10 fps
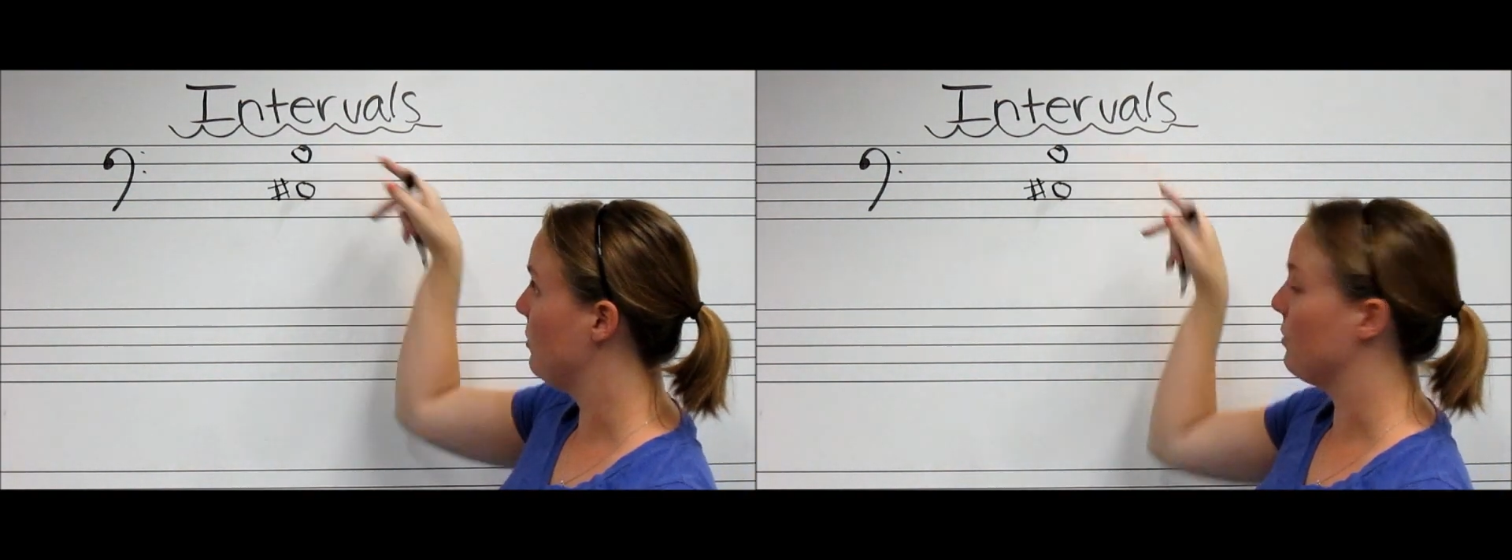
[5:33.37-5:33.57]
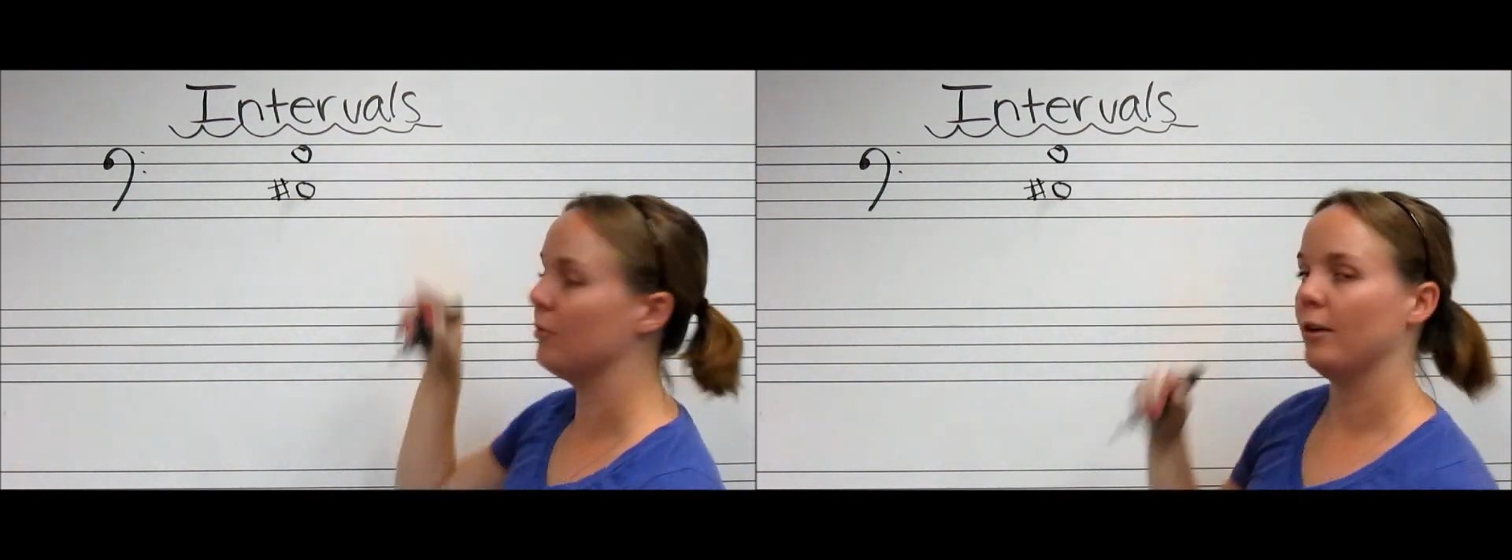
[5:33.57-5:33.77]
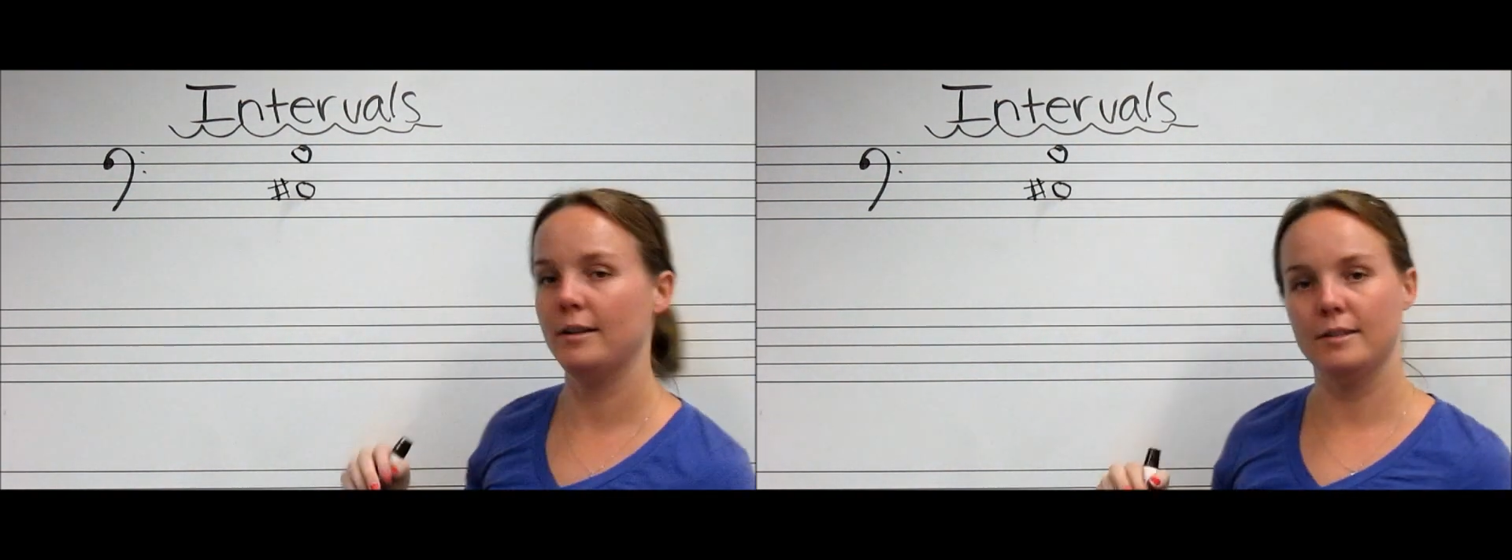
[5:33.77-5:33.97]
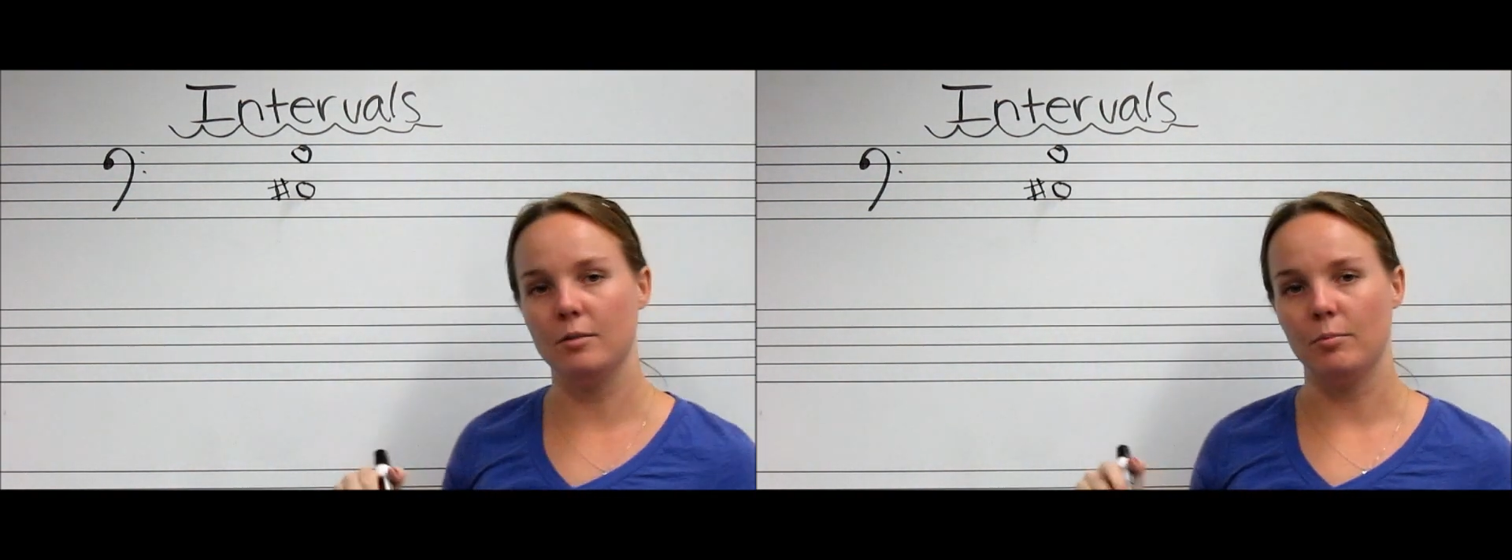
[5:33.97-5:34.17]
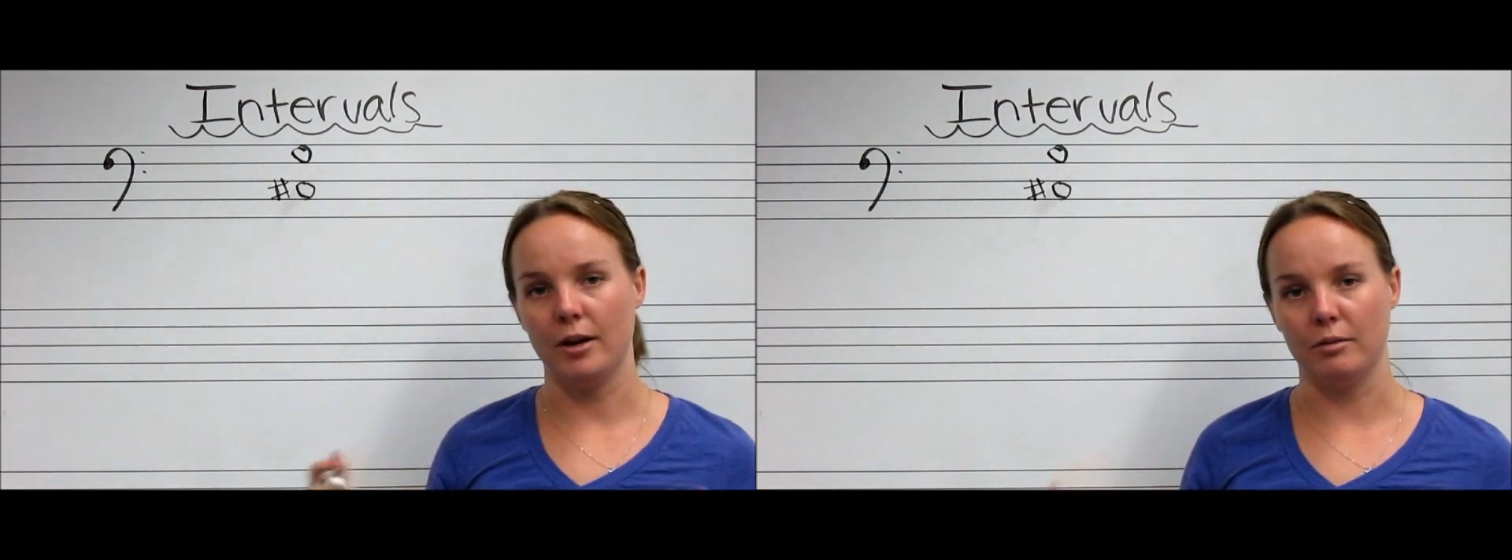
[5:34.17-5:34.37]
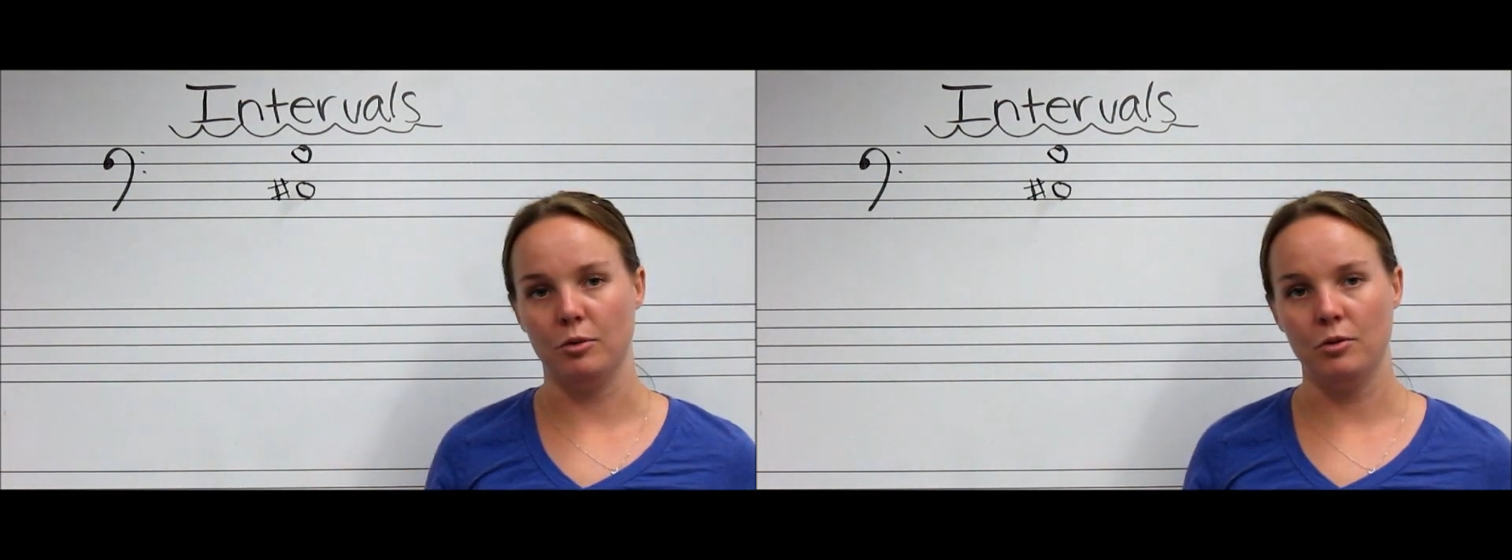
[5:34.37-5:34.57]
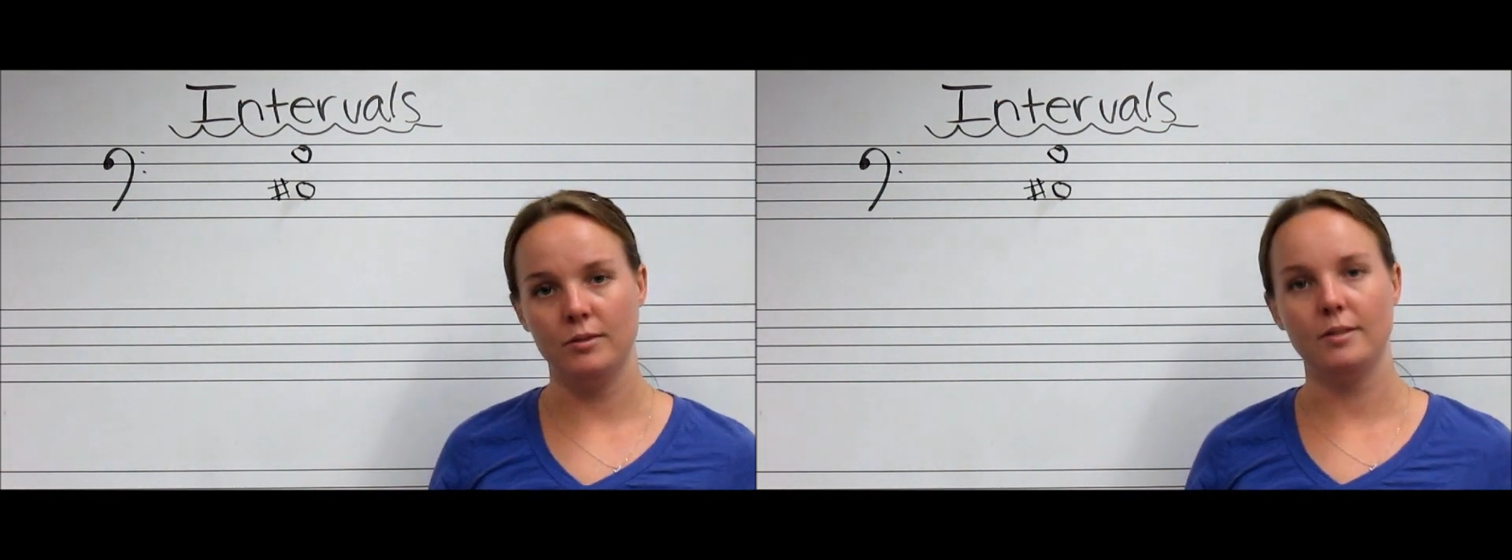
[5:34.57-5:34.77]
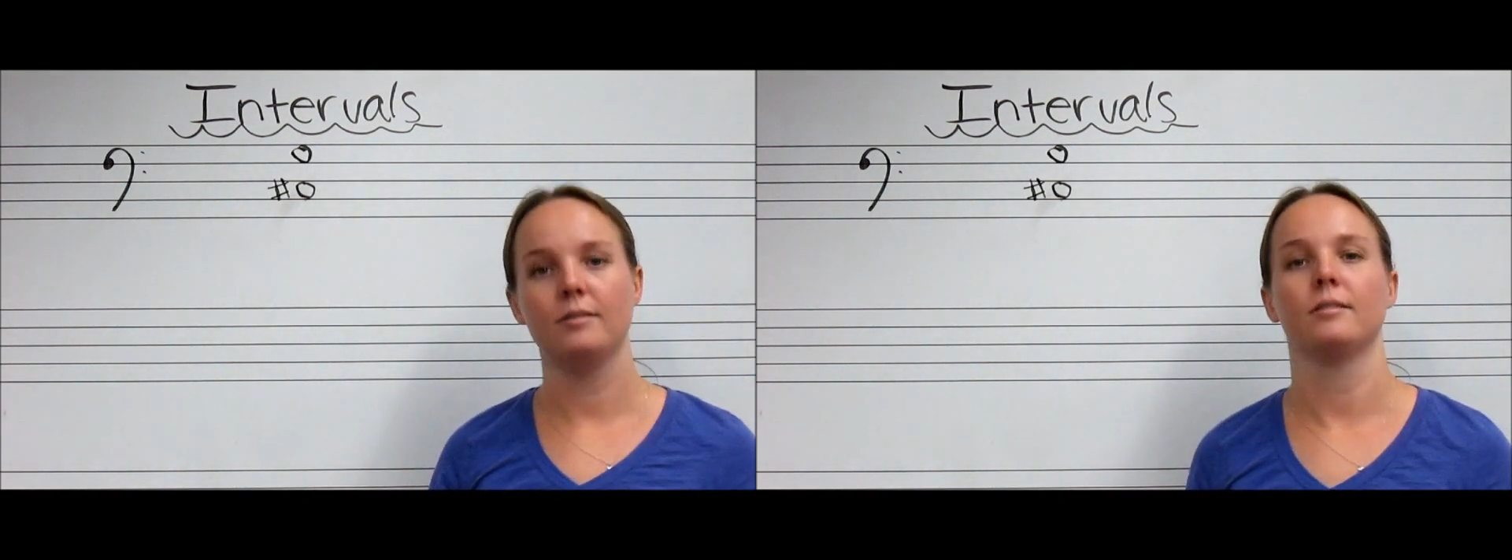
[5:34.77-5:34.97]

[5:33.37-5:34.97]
we've raised the bottom note.